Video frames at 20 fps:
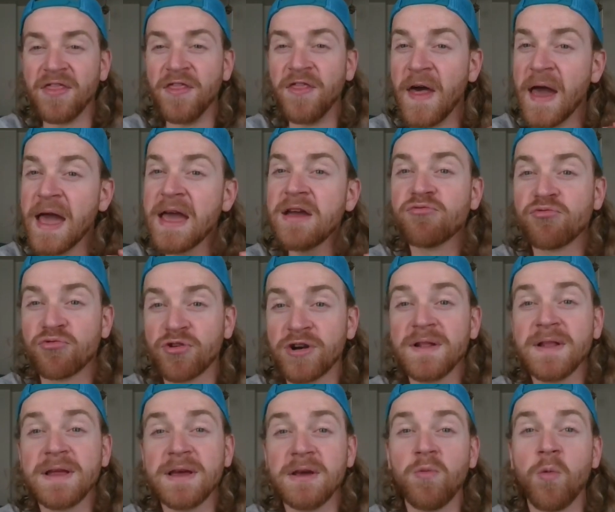they
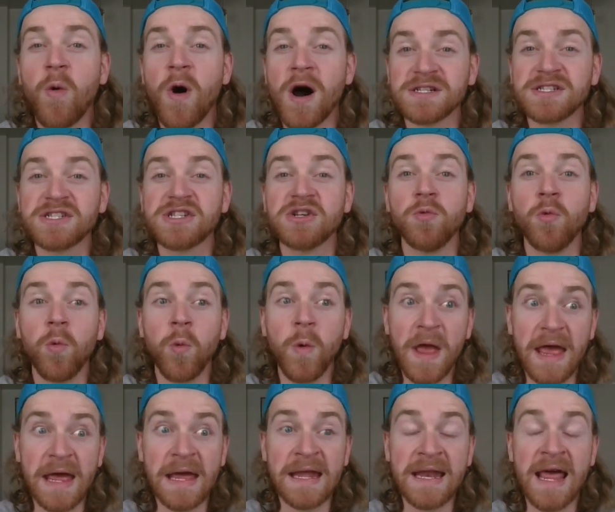really want to
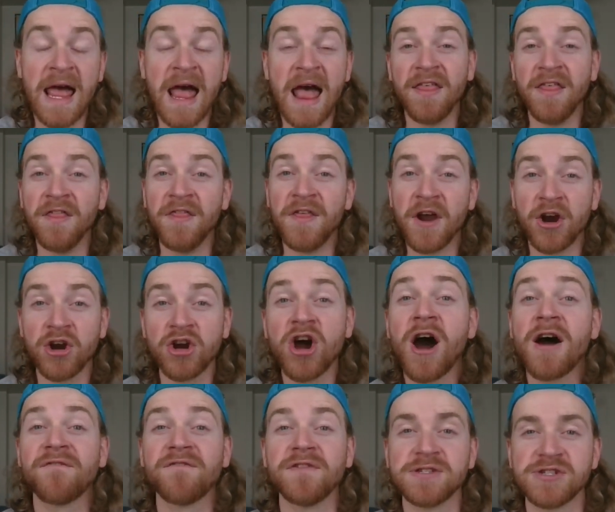win their
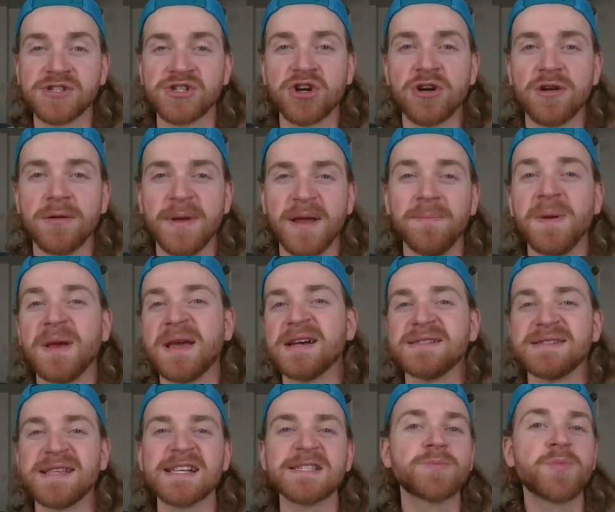conference tournament
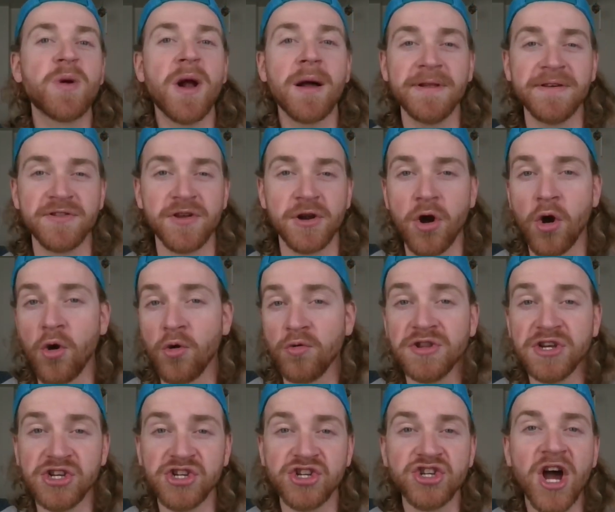because that's probably their
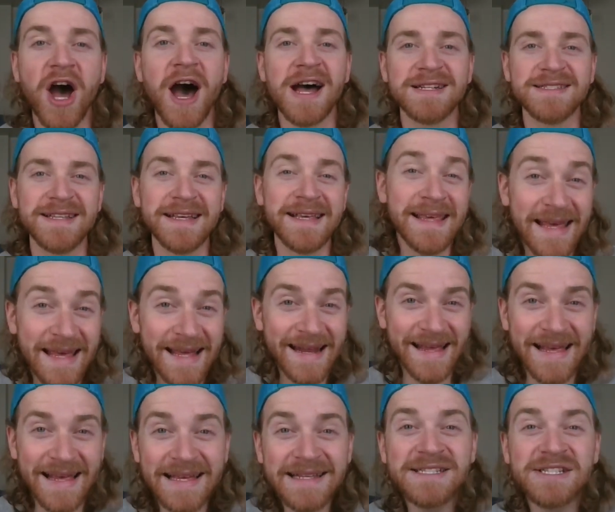only shot to get
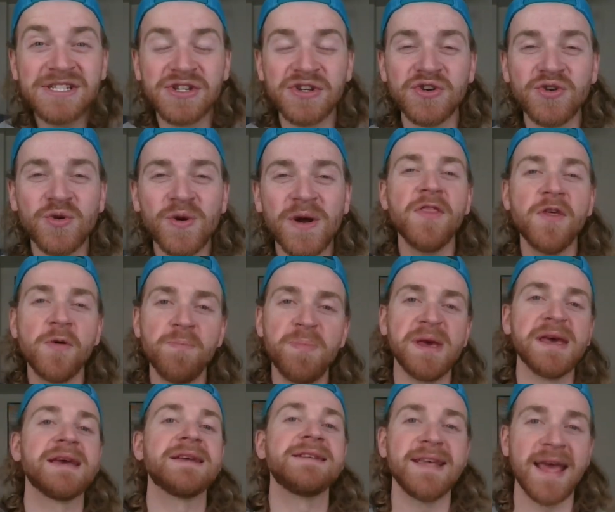into the
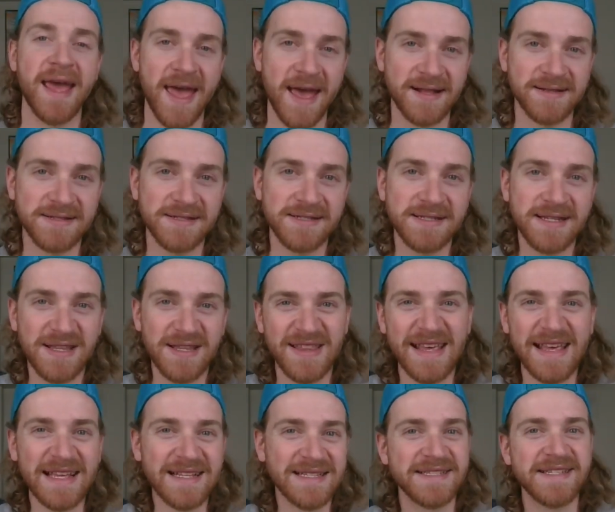big dance,
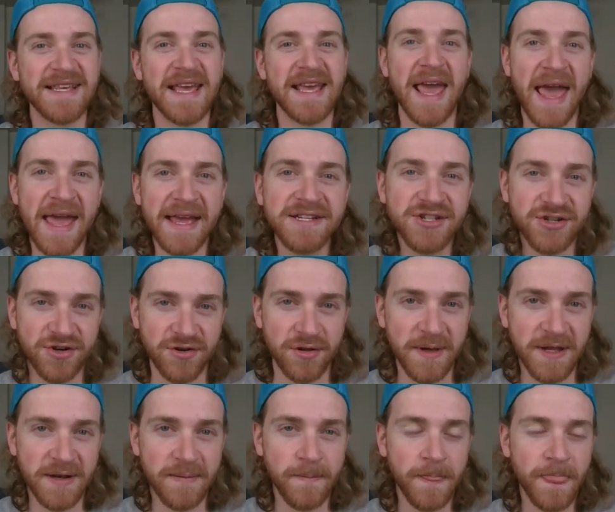the NCAA
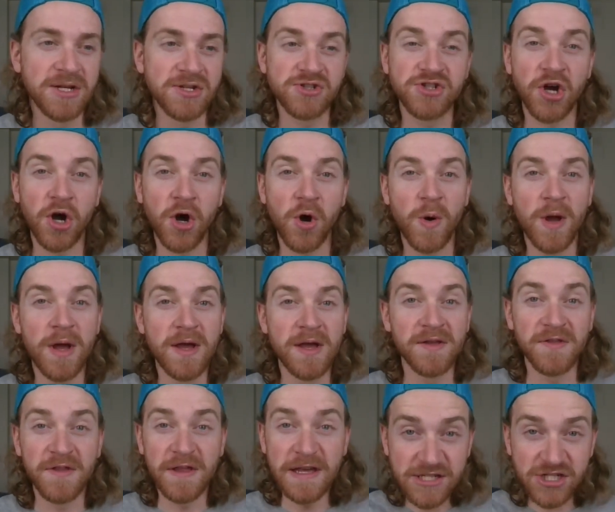tournament. So
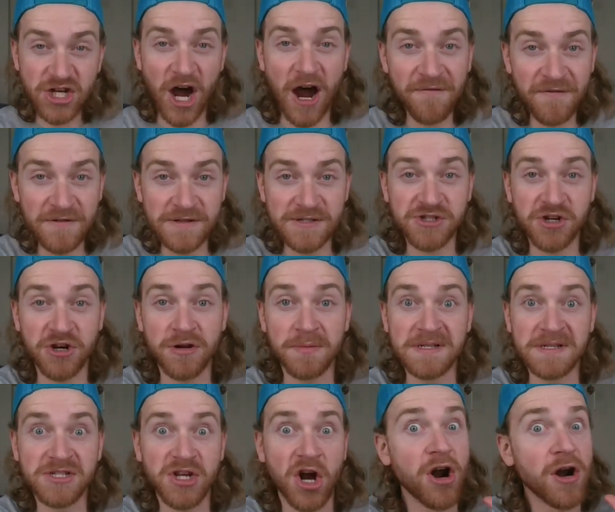these conference
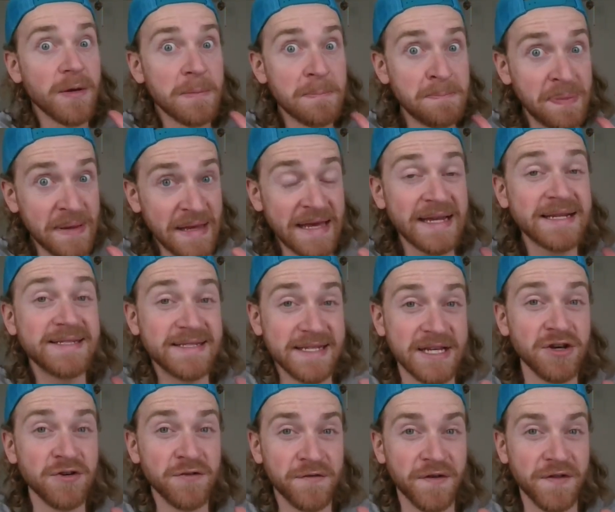tournaments are a big
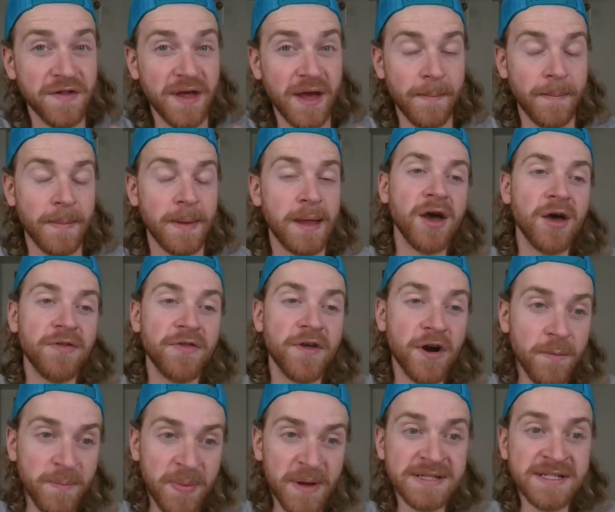deal for them.
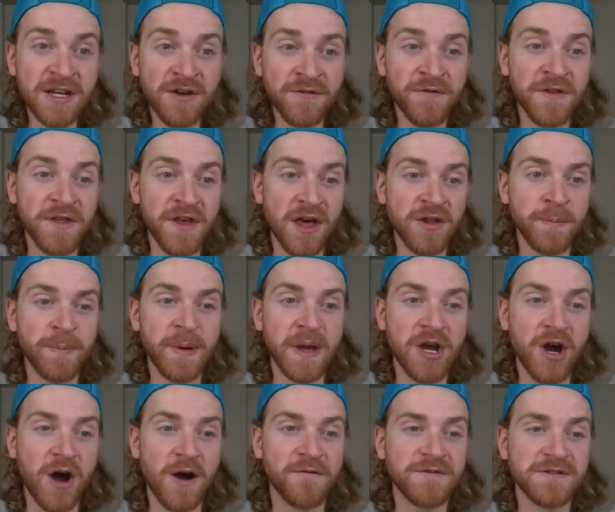They're a big deal for the other big
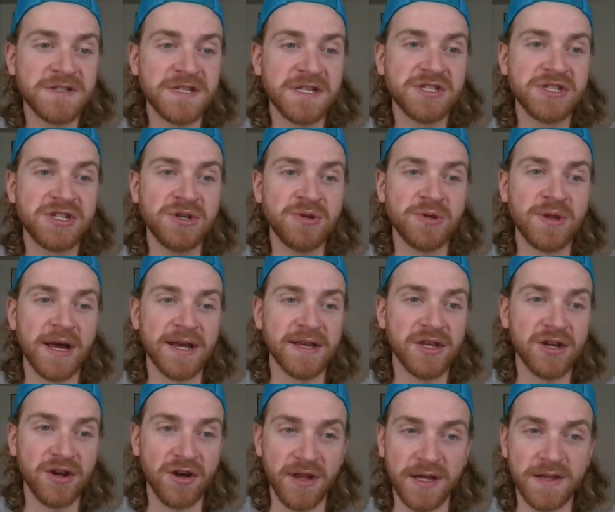conferences too, like
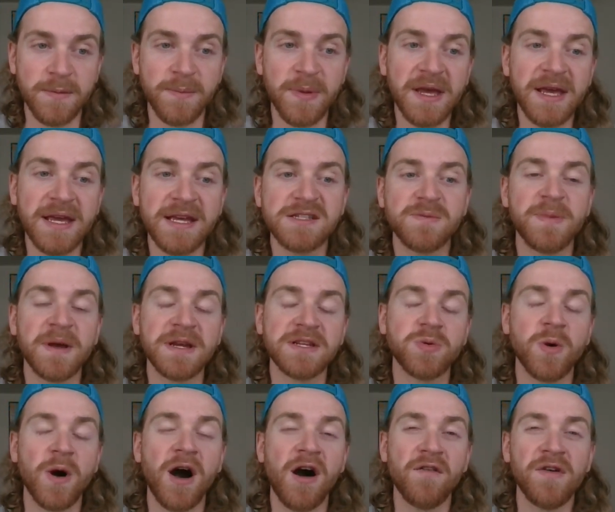the Big East, Big
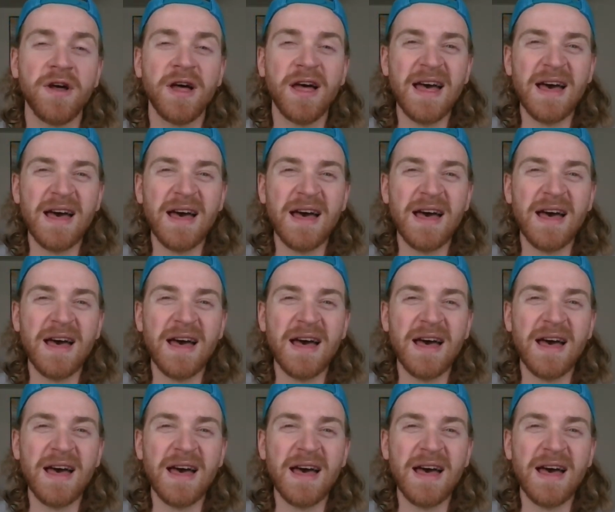12.